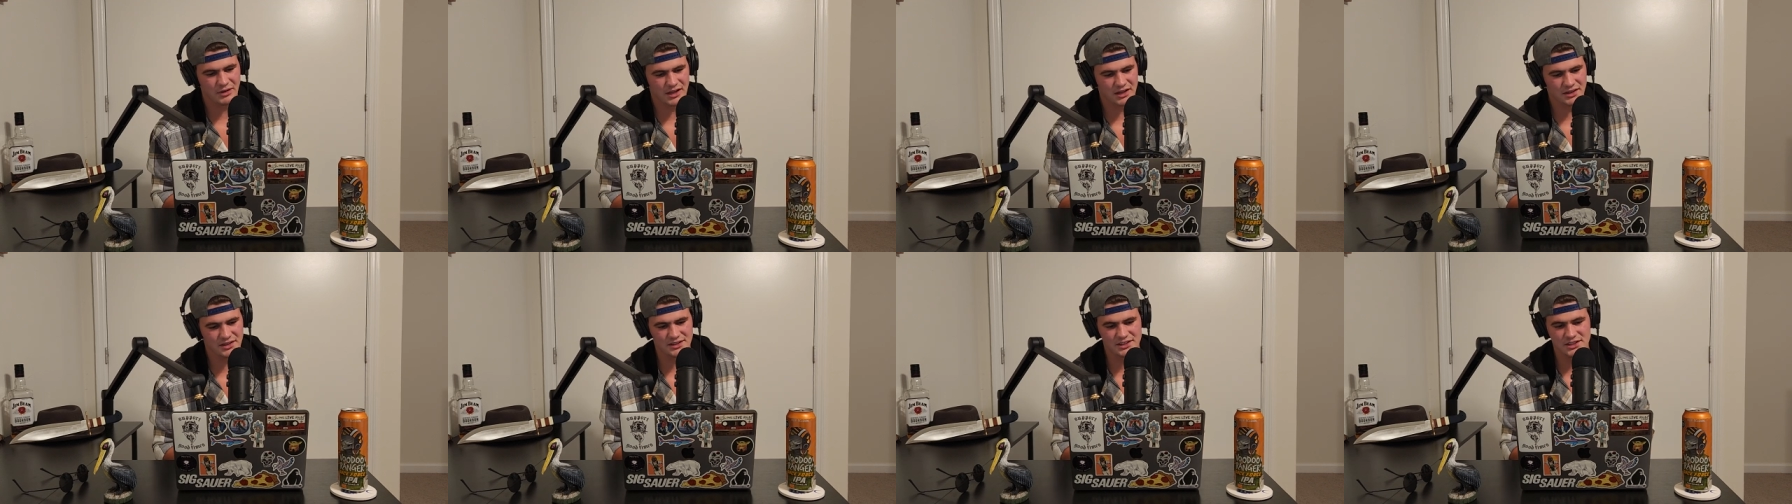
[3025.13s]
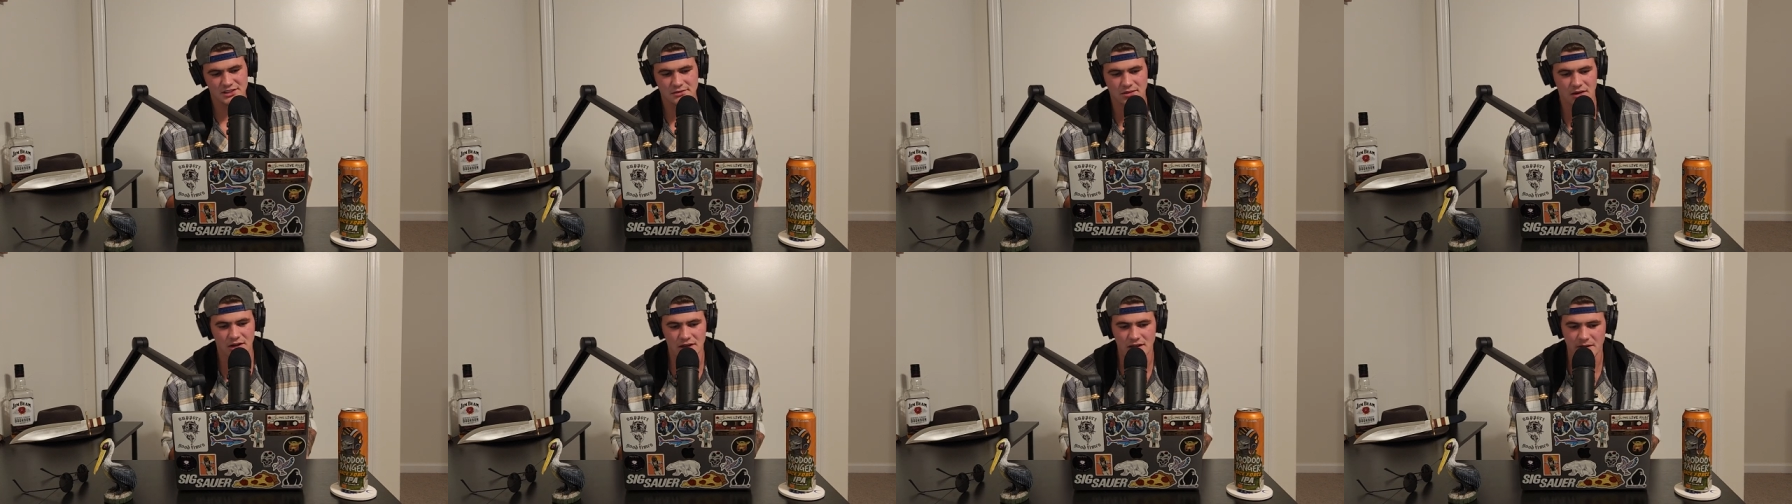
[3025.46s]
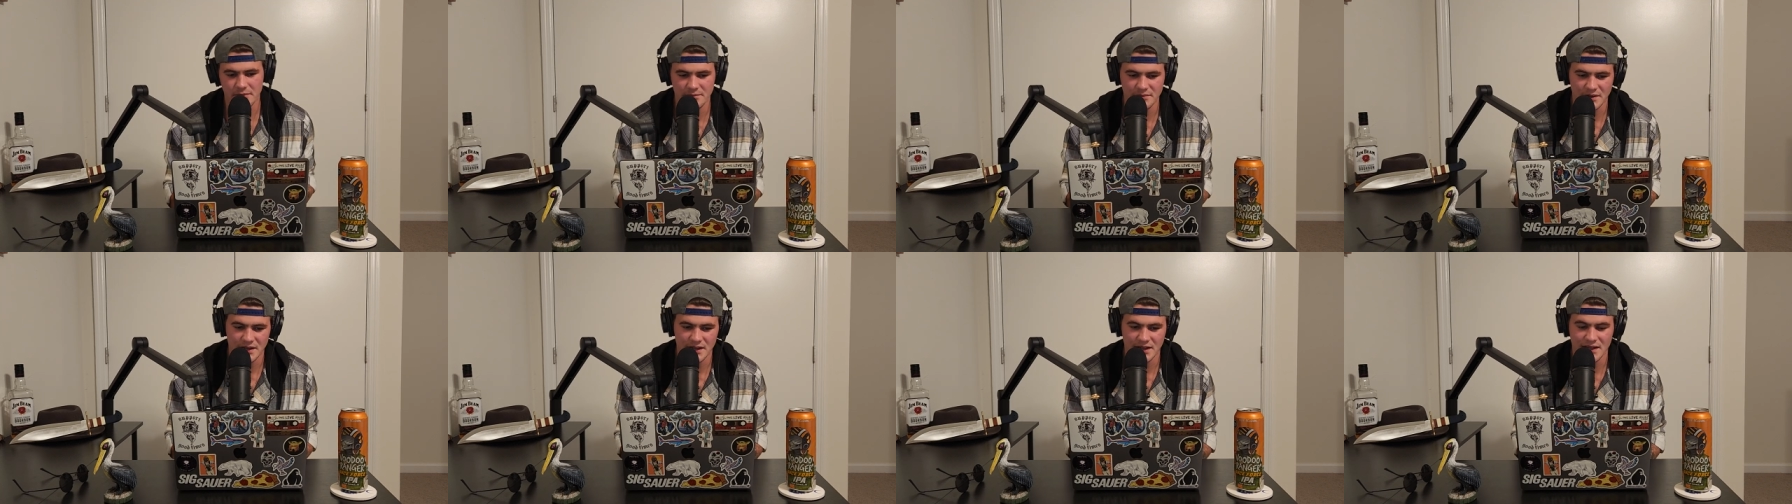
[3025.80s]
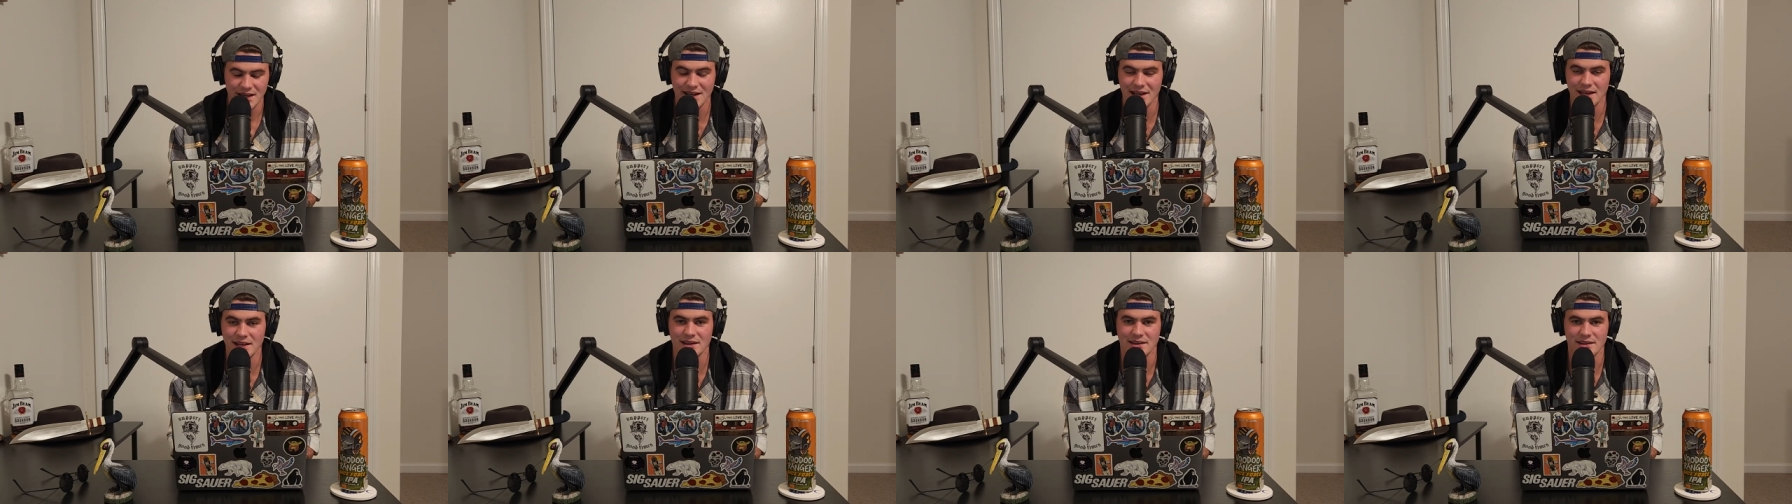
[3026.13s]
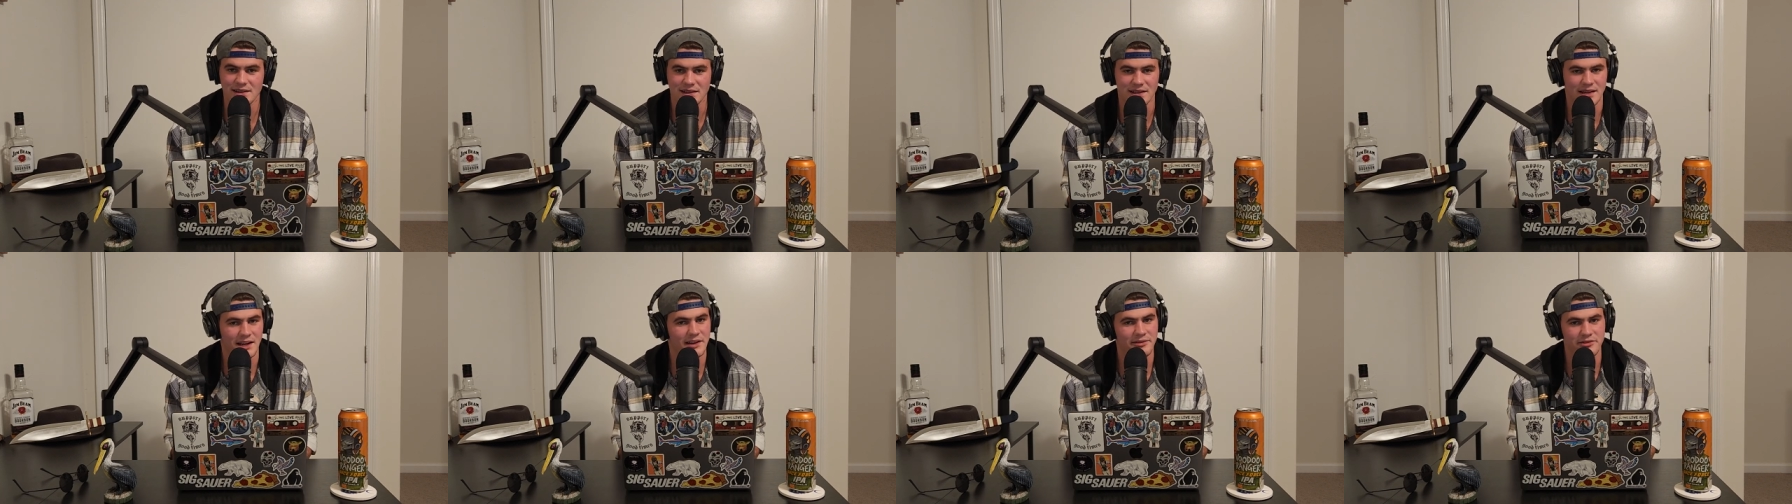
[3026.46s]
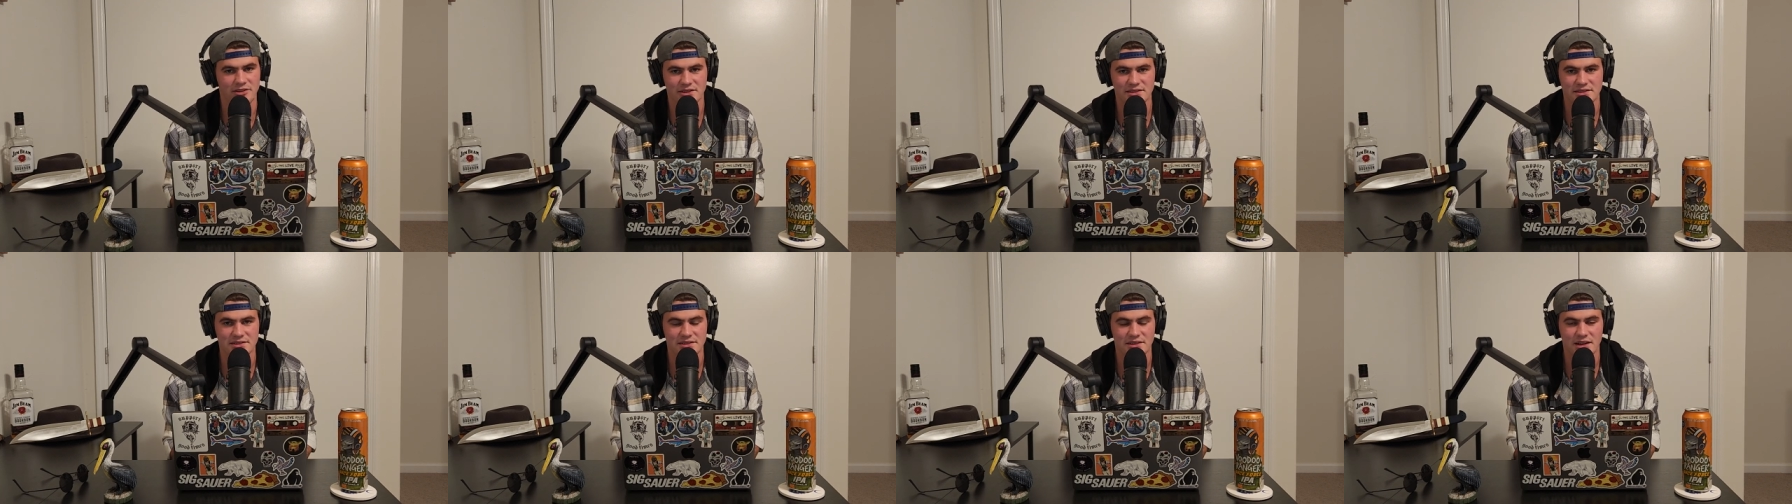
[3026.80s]
Just walk up and be like, hey, can I have your
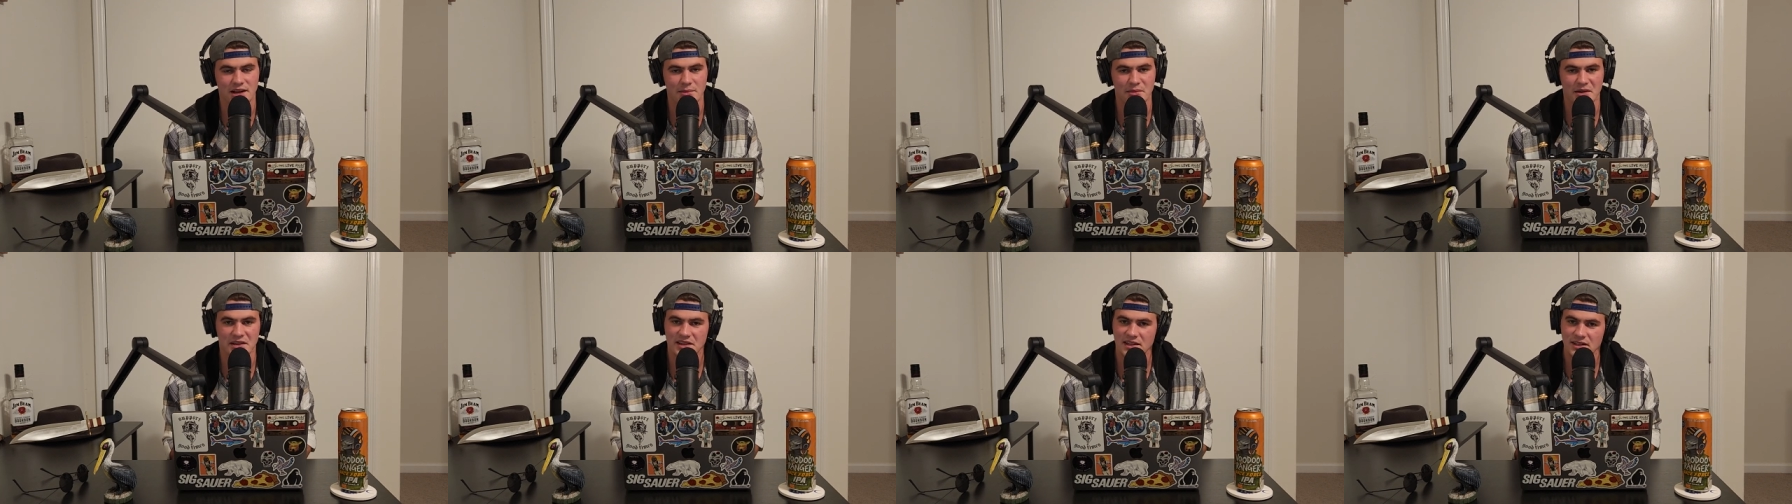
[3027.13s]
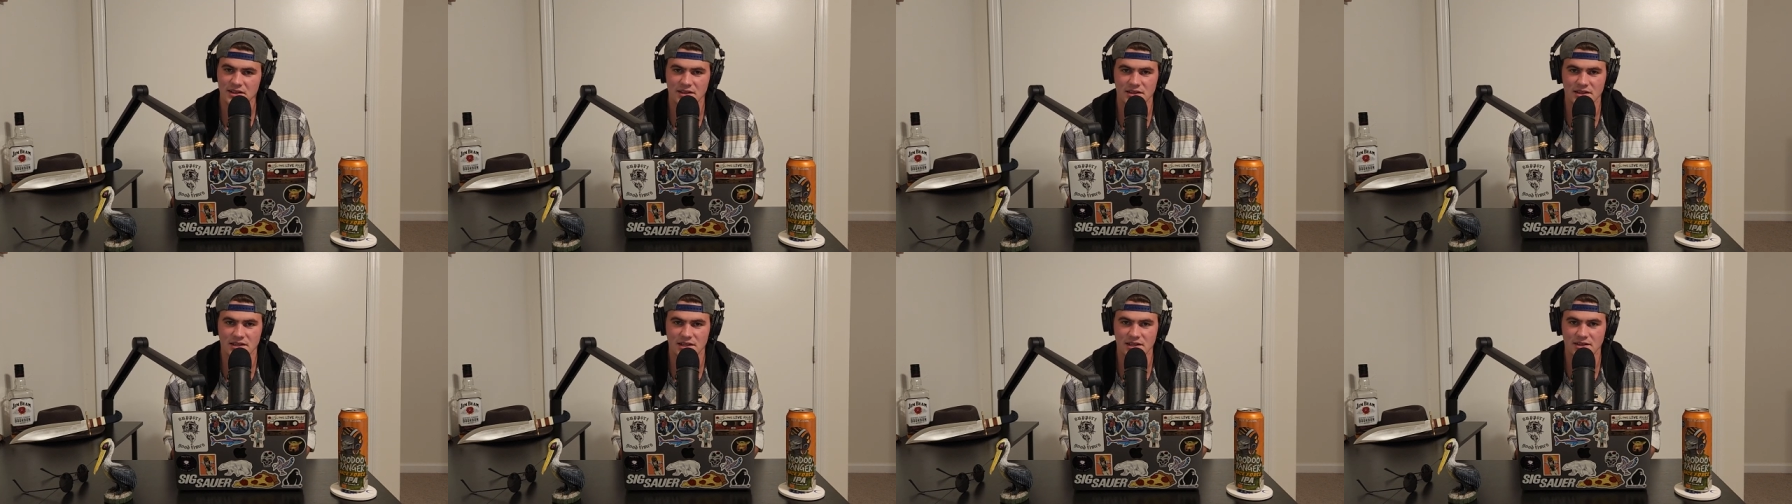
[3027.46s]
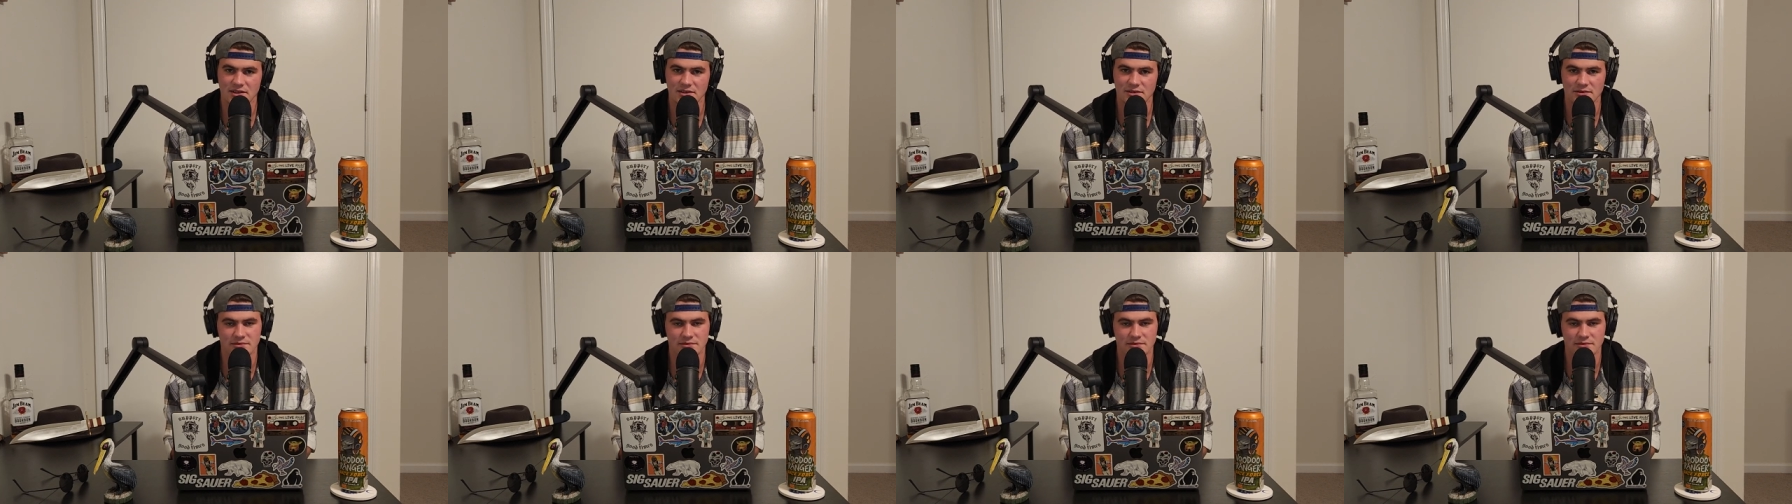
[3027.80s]
Instagram? I think you're cute.